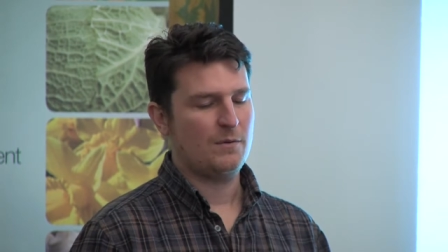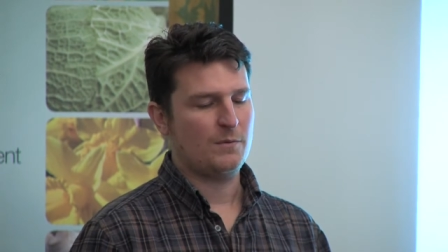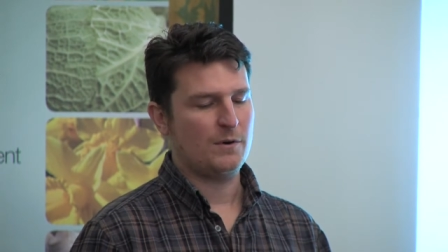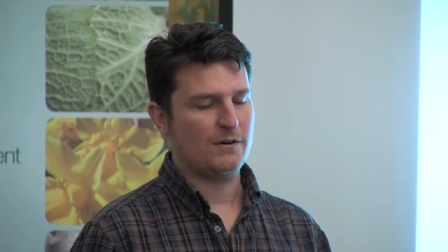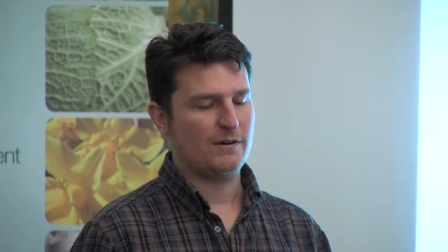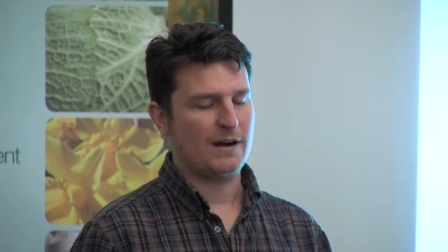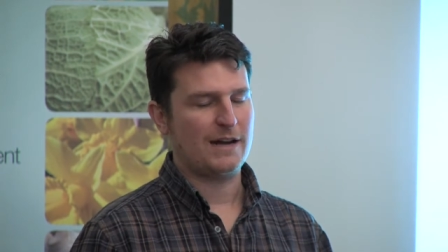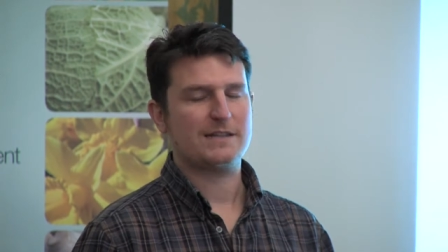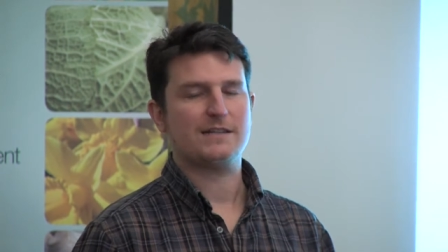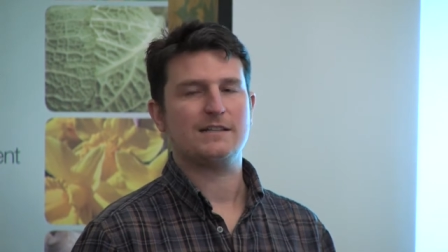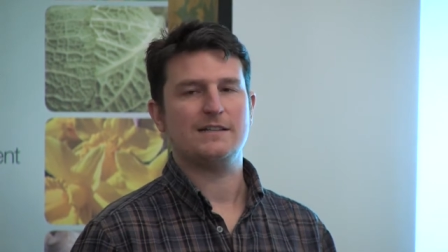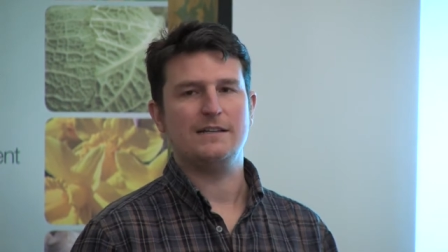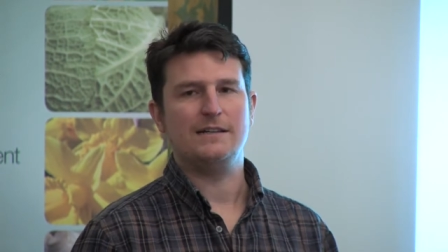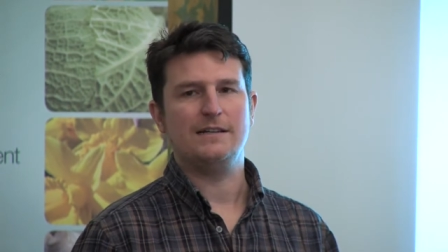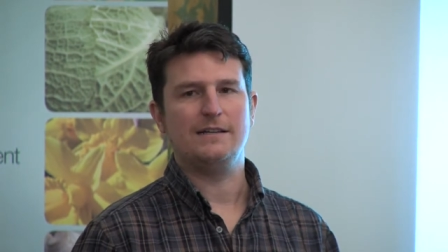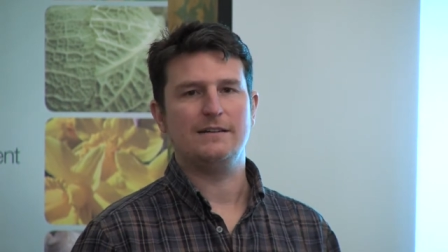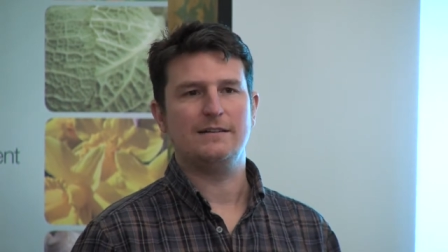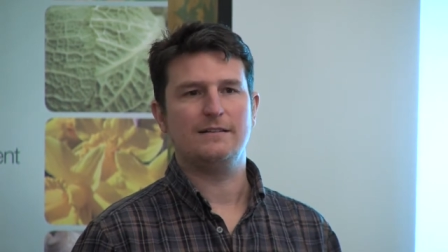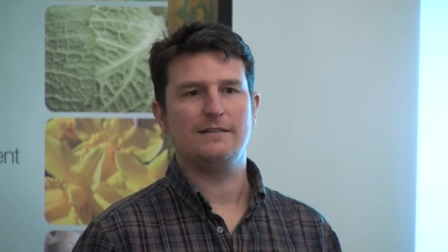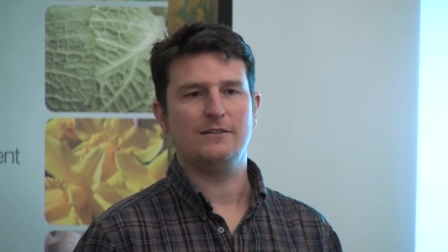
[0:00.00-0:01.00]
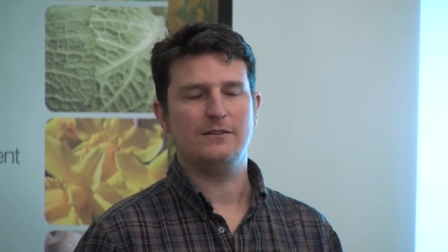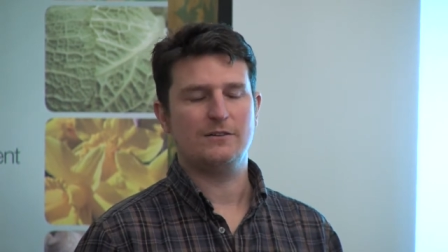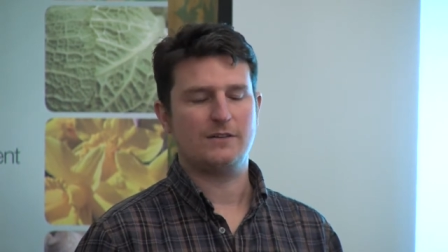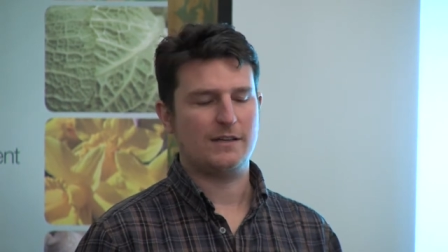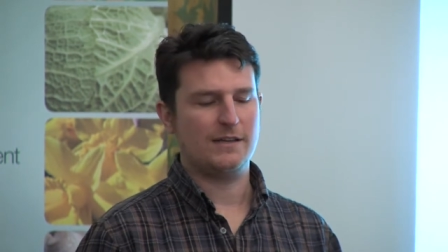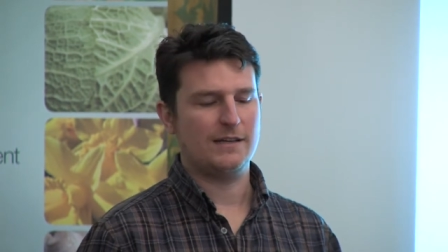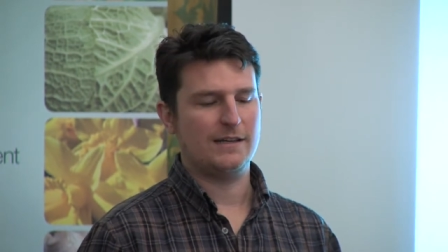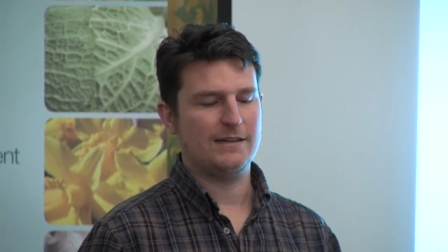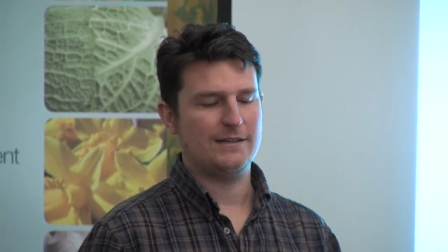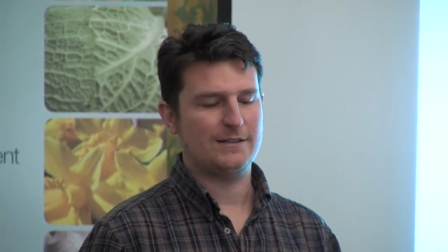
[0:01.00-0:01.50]
we're actually
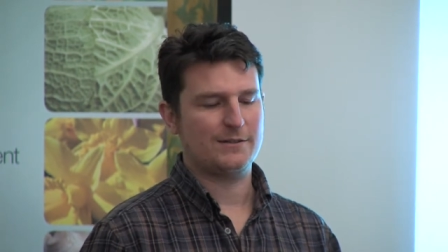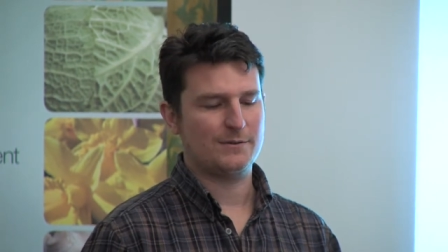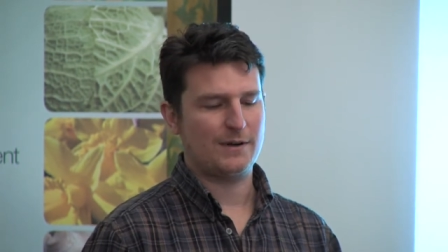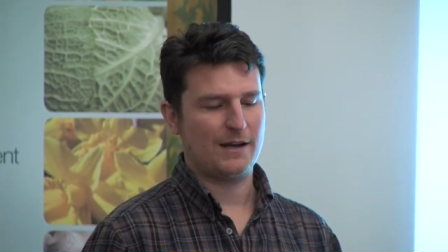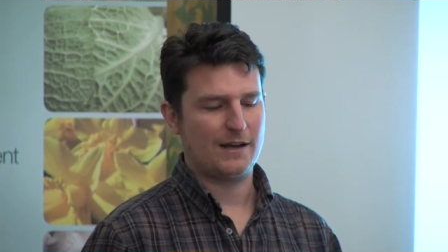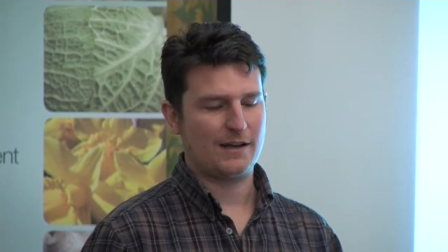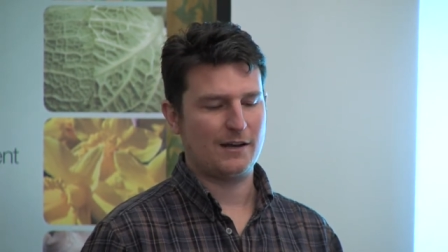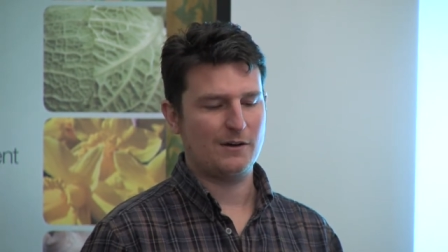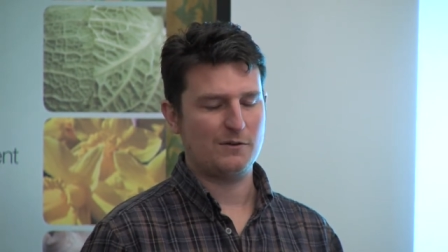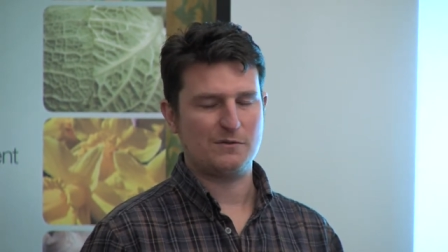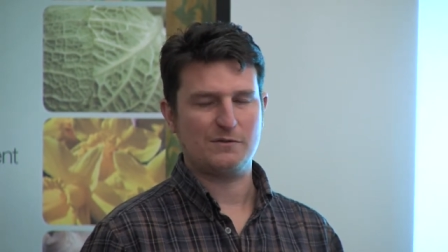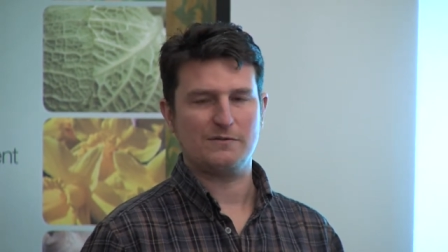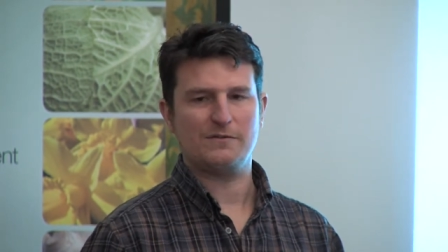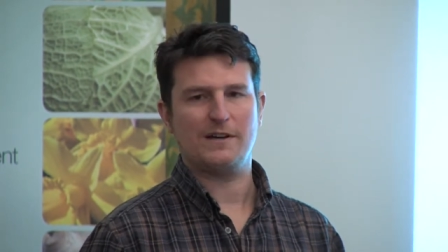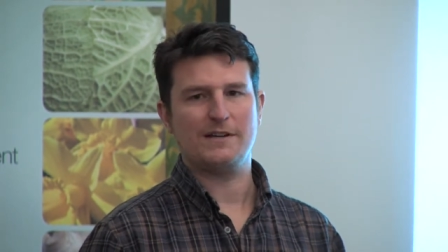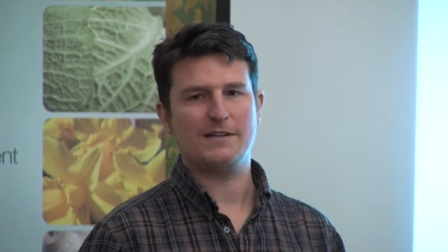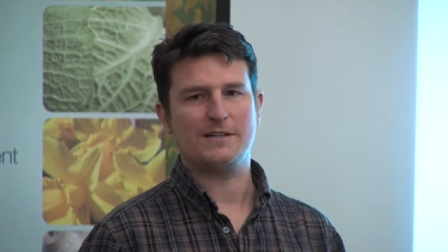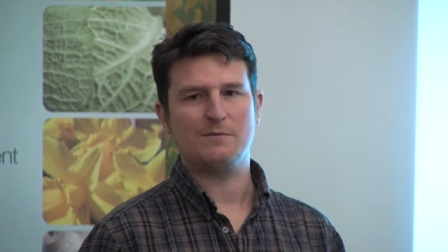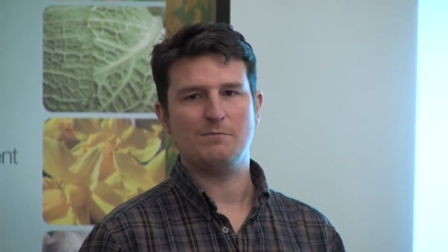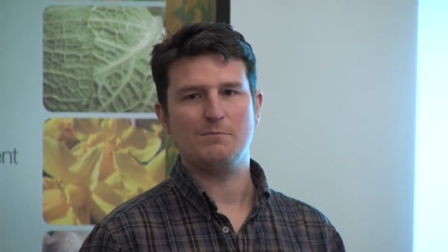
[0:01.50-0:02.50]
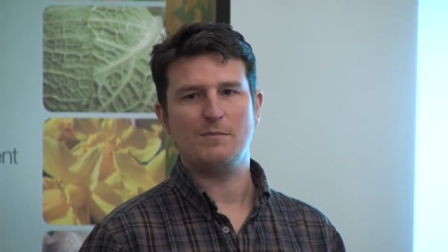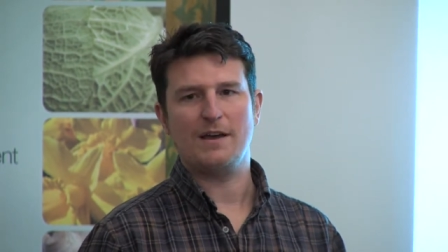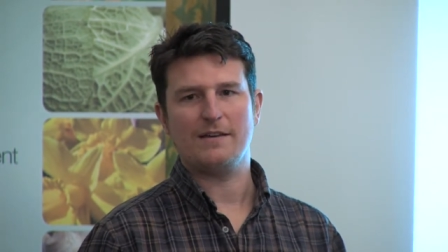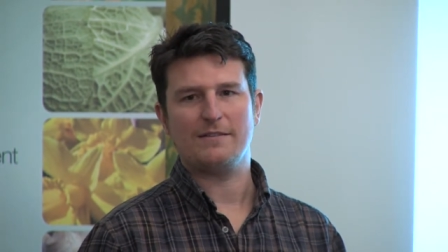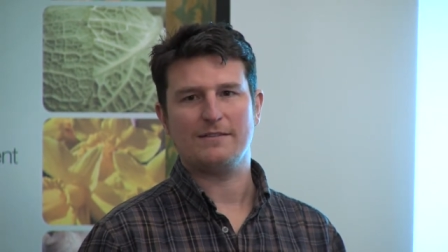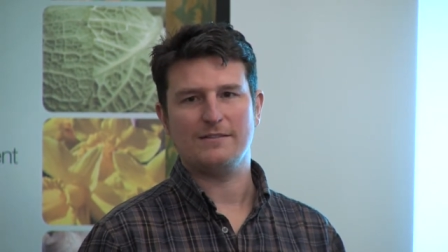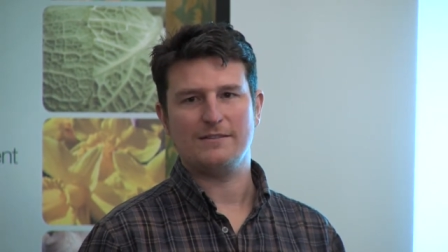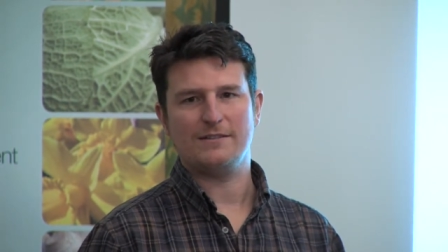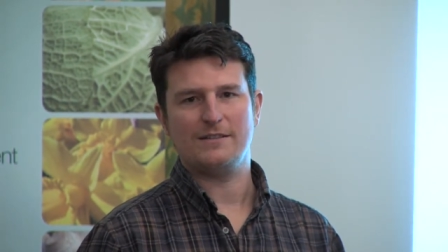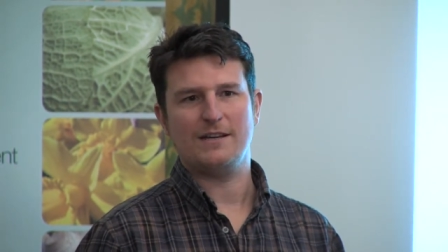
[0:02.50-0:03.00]
looking into our cultivation
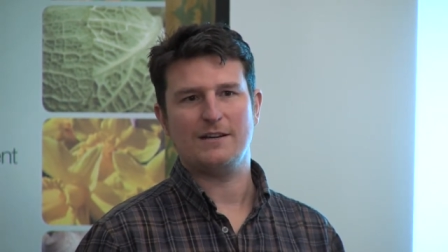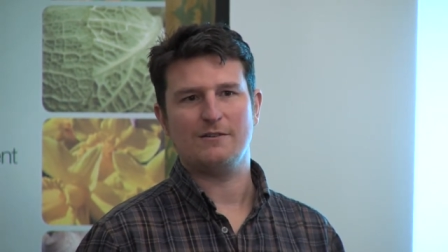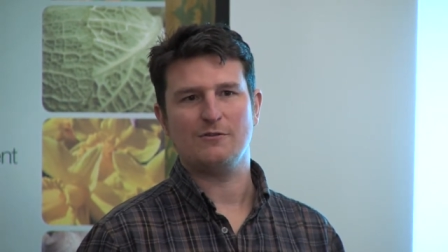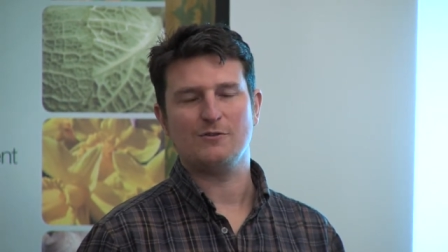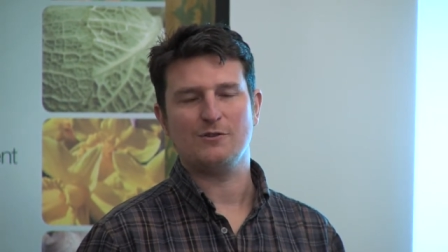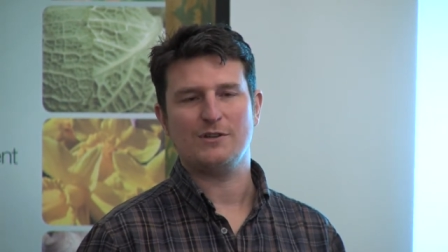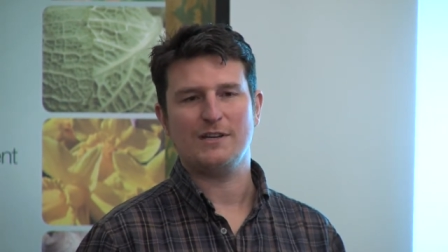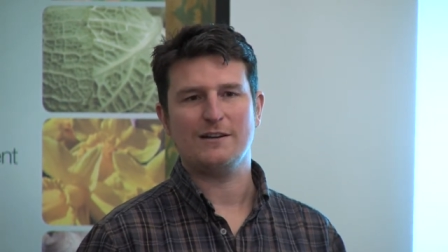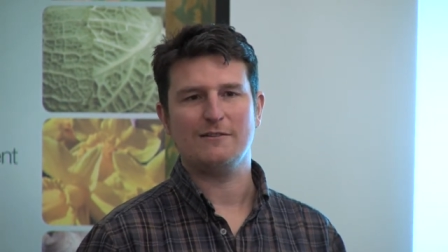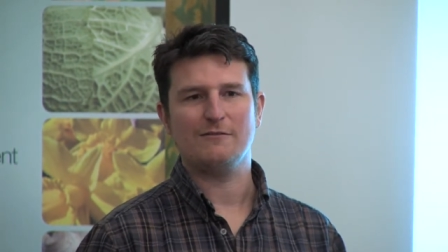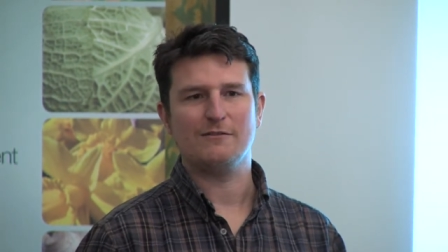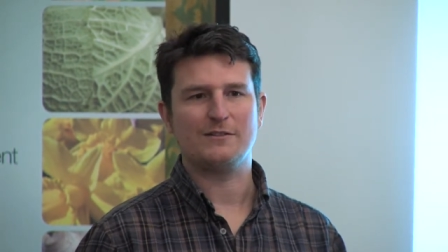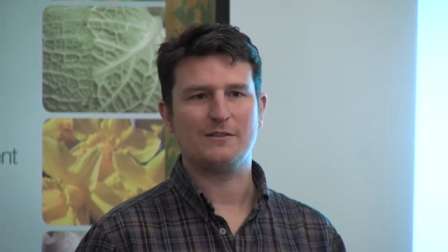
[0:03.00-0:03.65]
methods year on year,